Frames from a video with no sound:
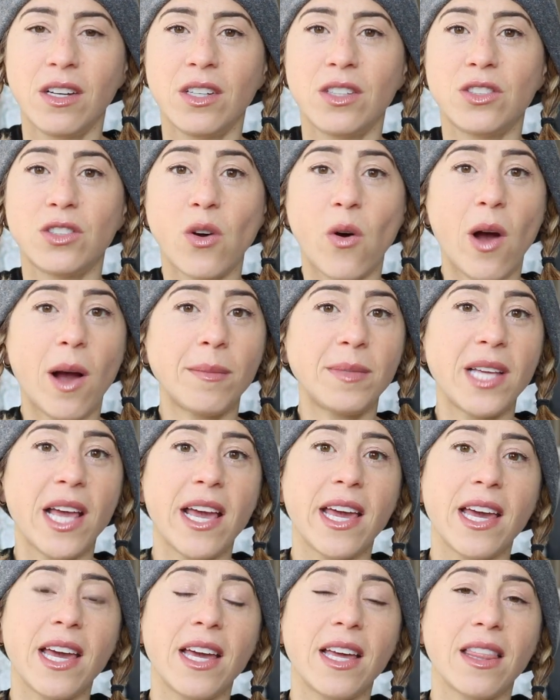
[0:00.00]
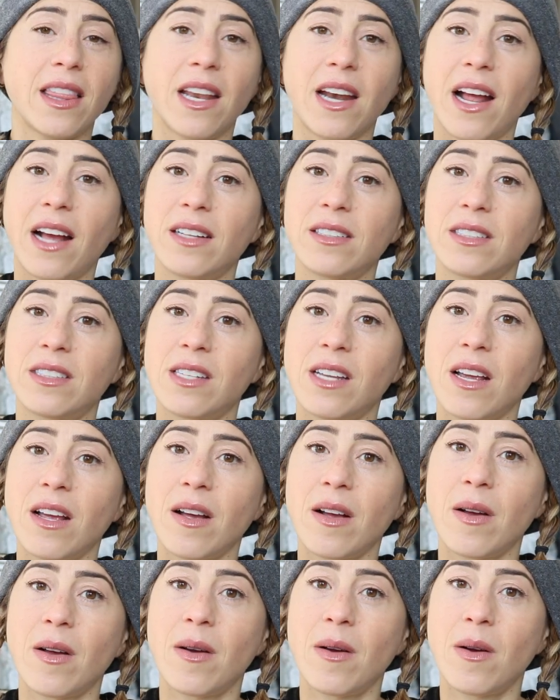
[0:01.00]
So I'm taking the next
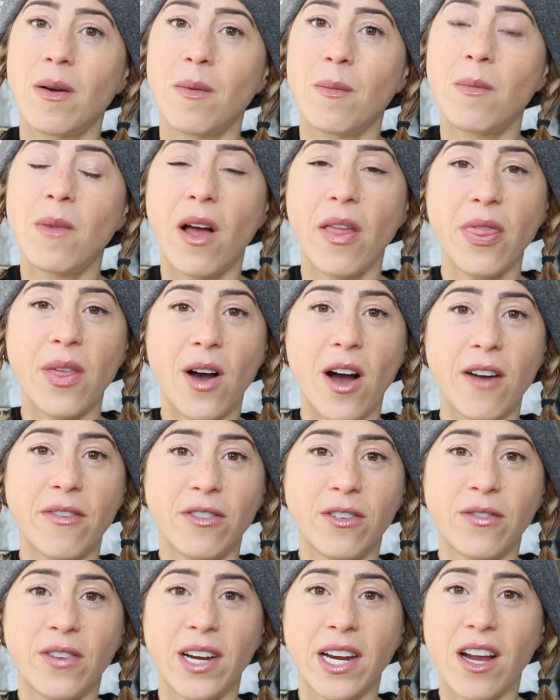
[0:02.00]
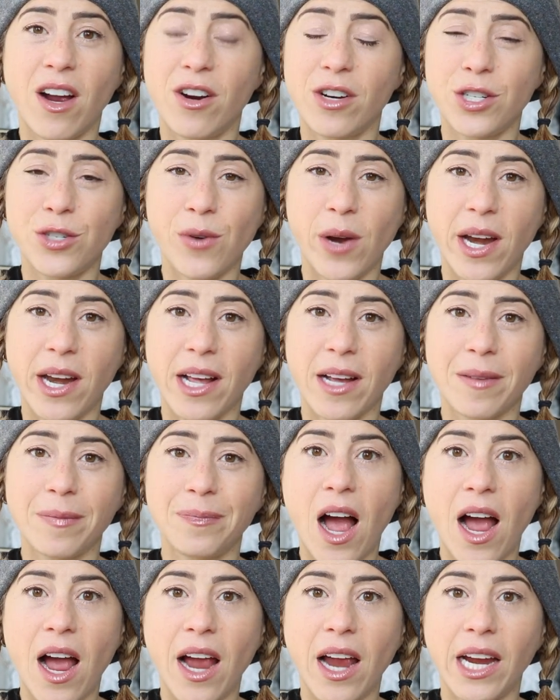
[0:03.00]
month off of any hard training.
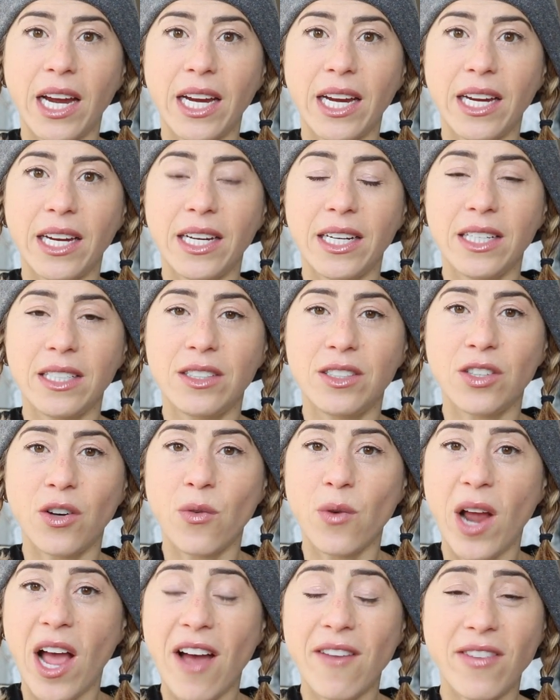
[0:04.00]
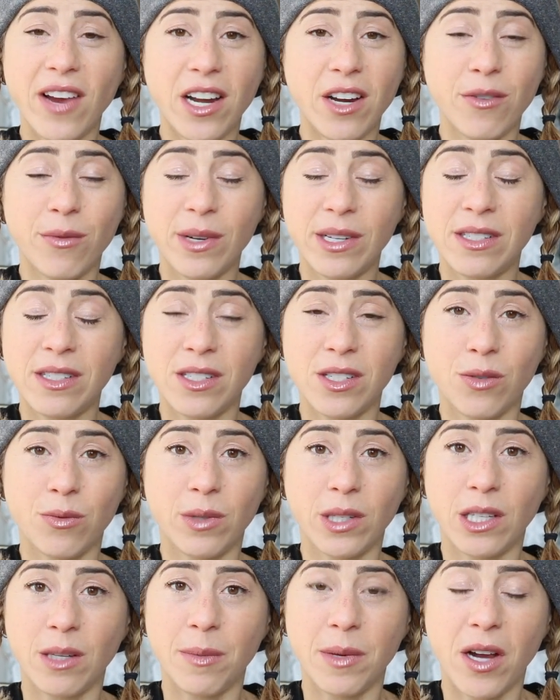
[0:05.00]
I don't have any reason to
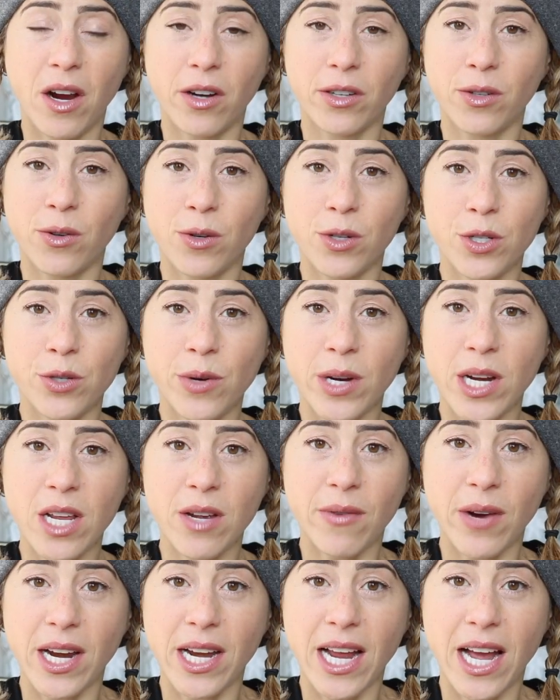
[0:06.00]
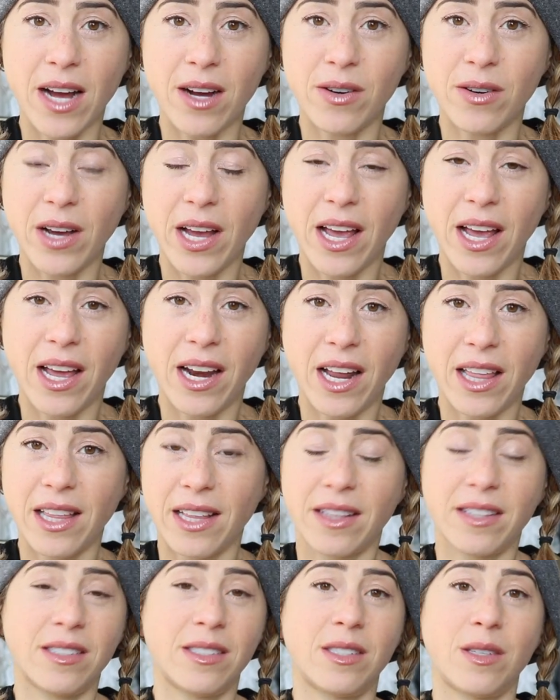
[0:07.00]
really be hardcore training right now and I
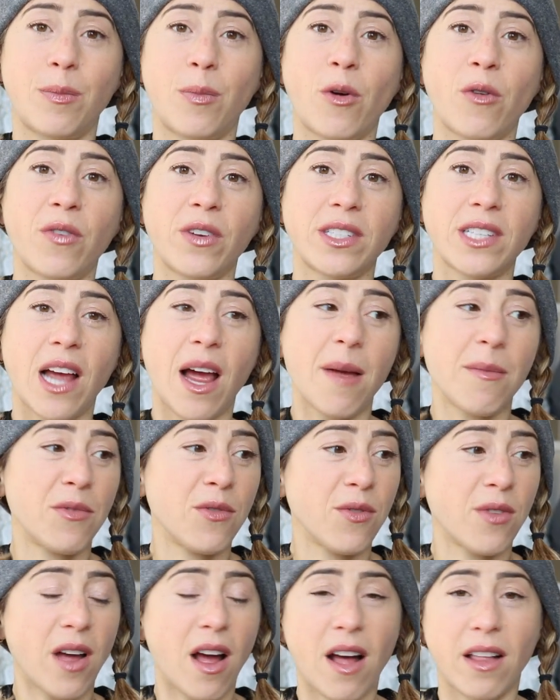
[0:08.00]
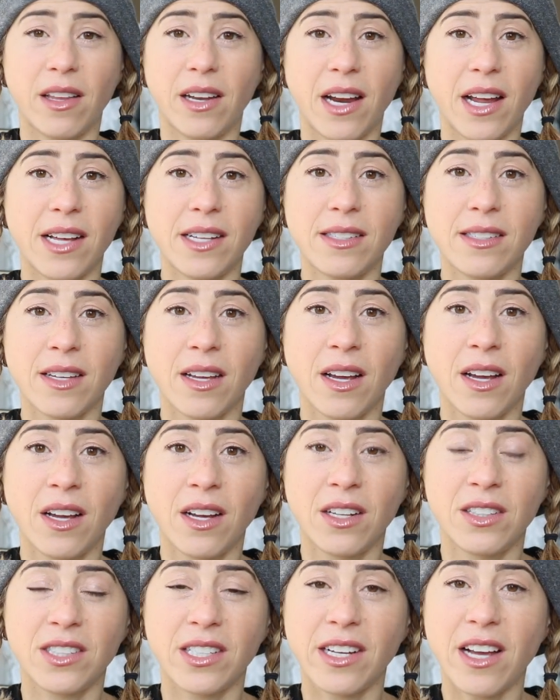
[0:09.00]
think this is a perfect time through the holidays
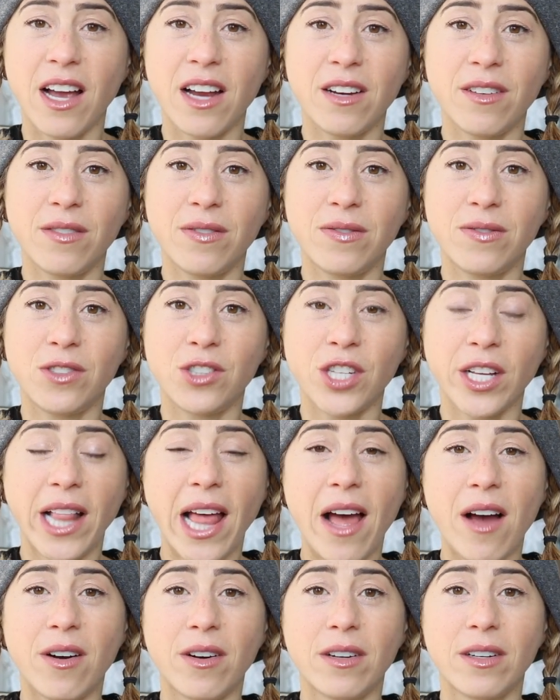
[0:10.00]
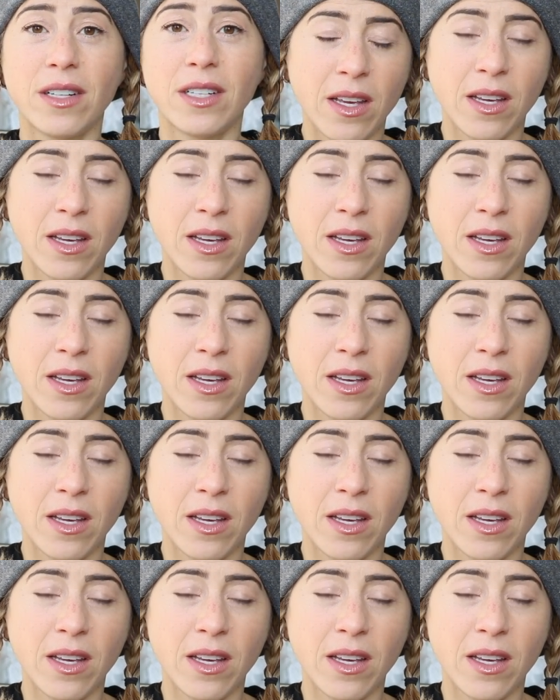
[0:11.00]
to kind of chill out.